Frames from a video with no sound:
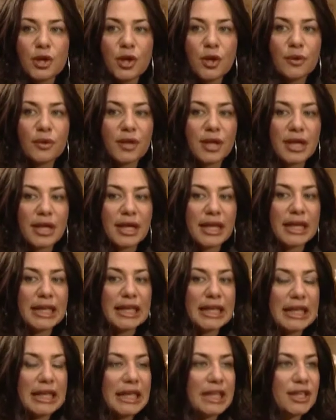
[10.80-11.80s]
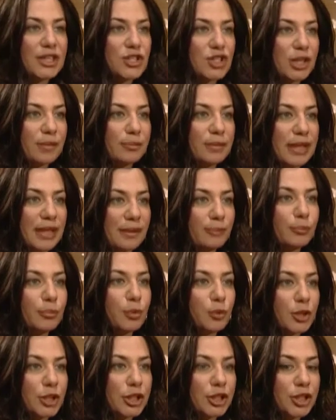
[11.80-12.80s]
clothing in Egypt, the
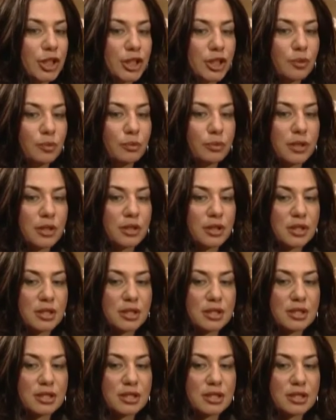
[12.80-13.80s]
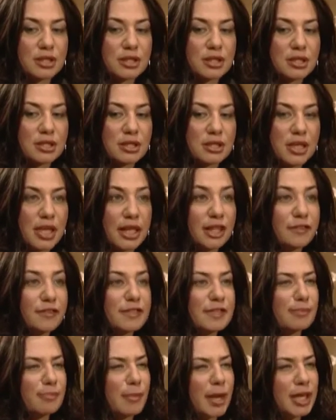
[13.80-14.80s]
imported, was kind of
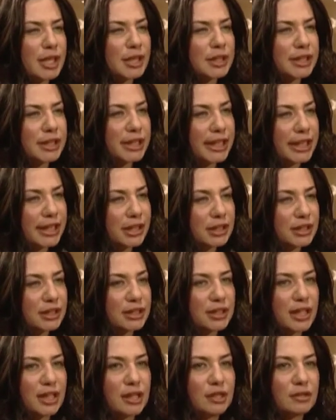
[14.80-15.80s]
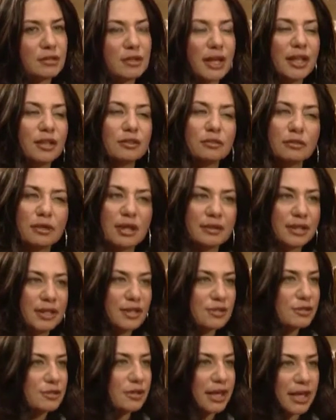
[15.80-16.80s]
smuggled in. They, I don't know how they
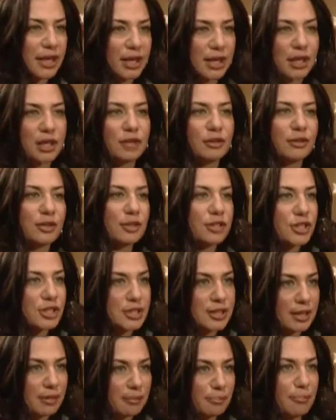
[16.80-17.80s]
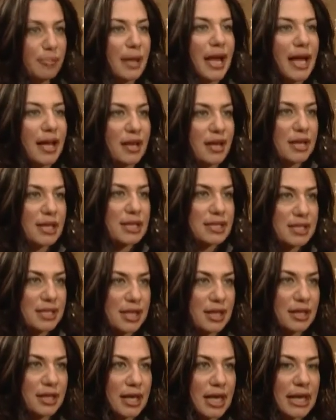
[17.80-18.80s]
used to get it in, or just in bags
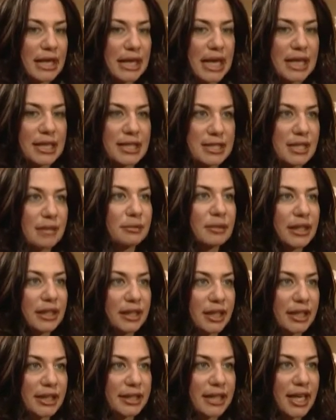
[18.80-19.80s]
and, and, and something like